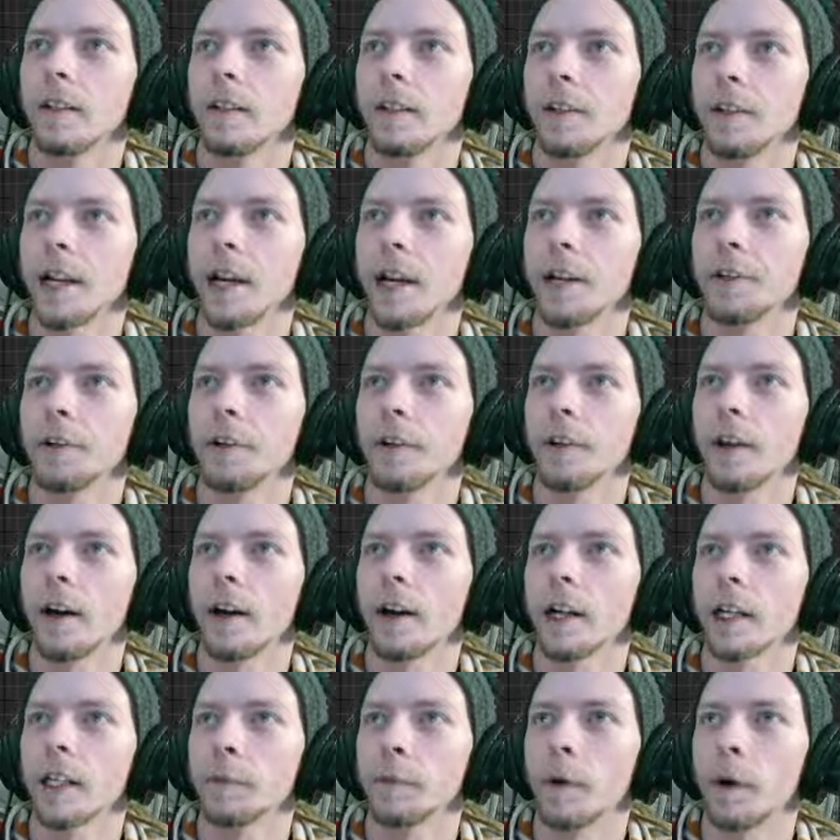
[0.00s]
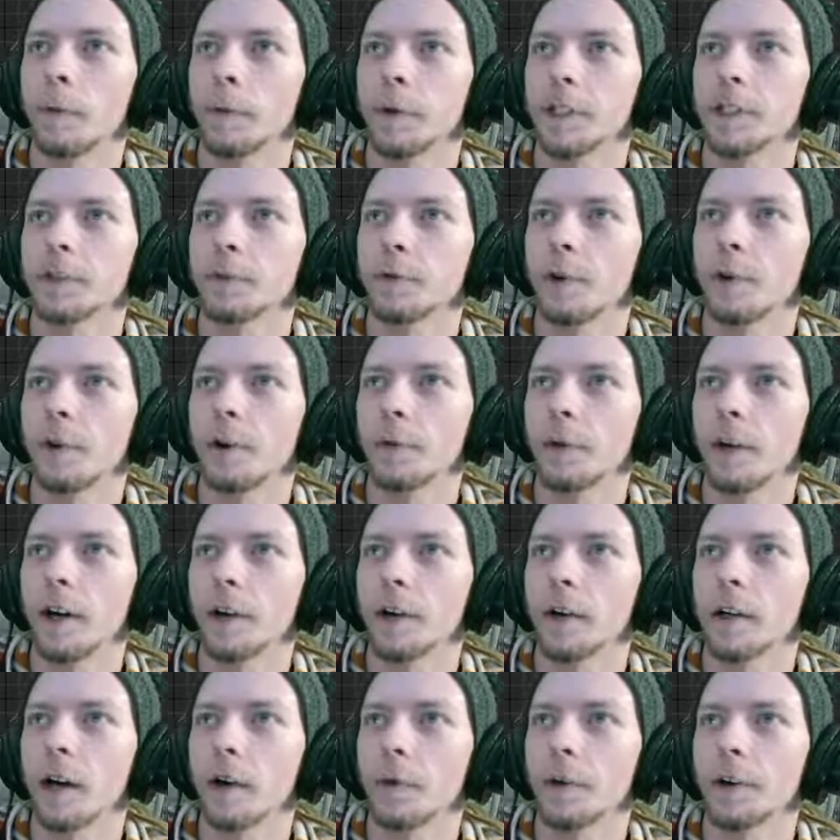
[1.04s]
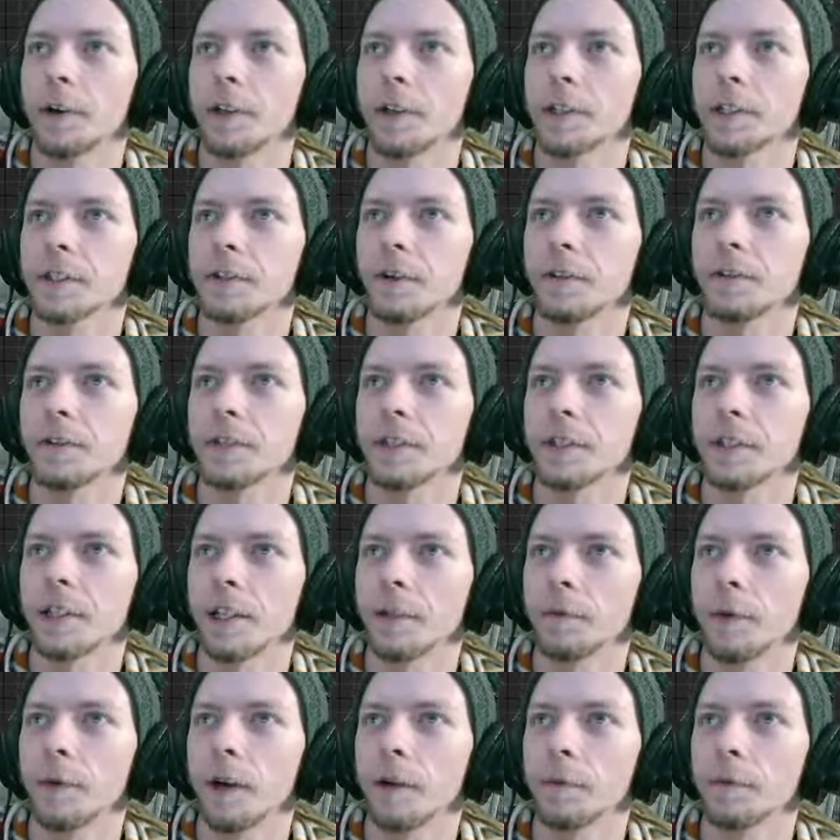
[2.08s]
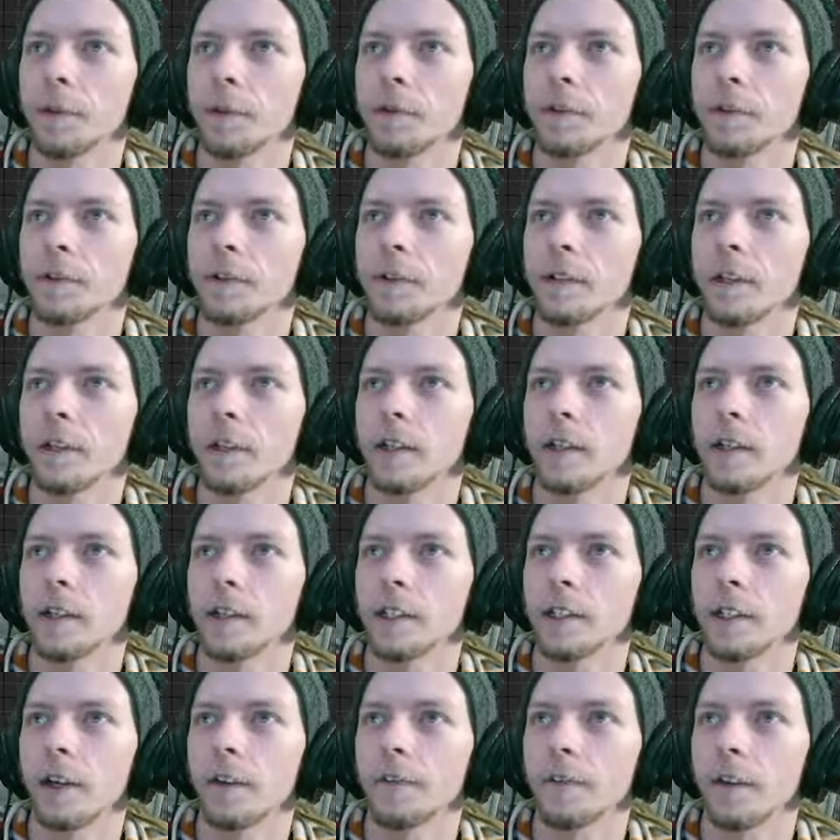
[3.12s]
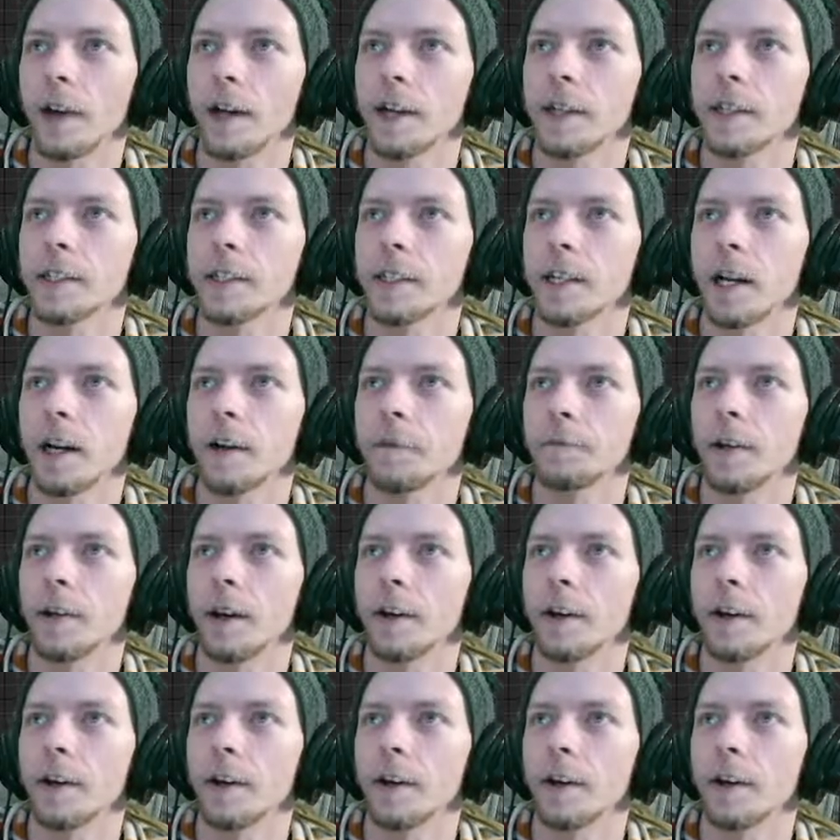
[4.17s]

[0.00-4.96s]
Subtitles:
Can't do a lot at the moment, just run around. I wanted to start the Steam upload stuff ASAP. Now